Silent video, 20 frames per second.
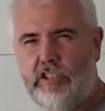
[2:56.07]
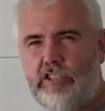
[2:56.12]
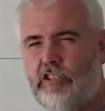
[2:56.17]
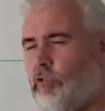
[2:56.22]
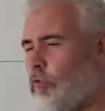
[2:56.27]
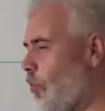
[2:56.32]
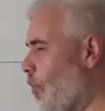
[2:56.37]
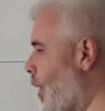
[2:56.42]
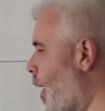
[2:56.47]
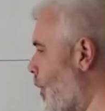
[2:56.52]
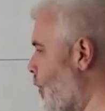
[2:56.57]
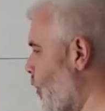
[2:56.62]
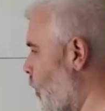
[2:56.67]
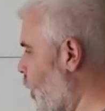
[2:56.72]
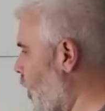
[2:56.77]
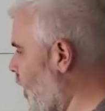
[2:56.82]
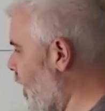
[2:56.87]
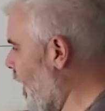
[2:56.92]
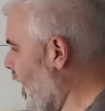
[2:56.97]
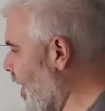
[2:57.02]
just to
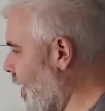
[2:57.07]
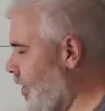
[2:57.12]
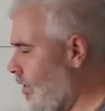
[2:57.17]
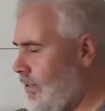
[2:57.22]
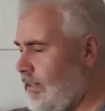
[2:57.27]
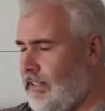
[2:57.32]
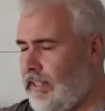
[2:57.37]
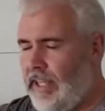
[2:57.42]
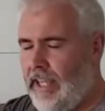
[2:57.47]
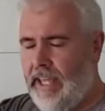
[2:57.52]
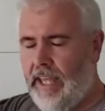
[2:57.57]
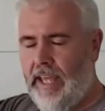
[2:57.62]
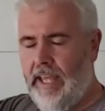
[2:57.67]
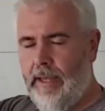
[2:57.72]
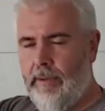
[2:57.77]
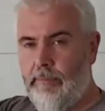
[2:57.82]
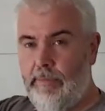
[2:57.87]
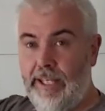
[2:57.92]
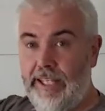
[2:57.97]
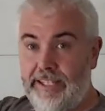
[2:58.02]
remember it
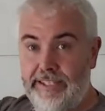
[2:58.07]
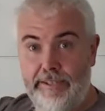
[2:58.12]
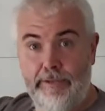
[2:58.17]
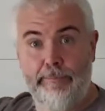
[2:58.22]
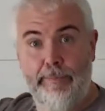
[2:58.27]
is